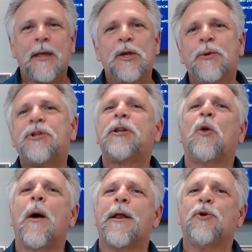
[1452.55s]
You would
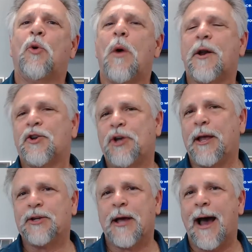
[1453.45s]
still want to do a water
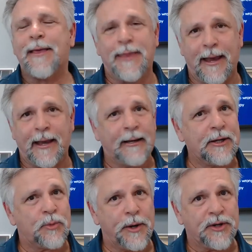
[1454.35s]
change, I think, at
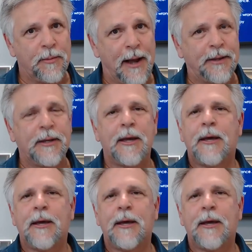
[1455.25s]
least once a month,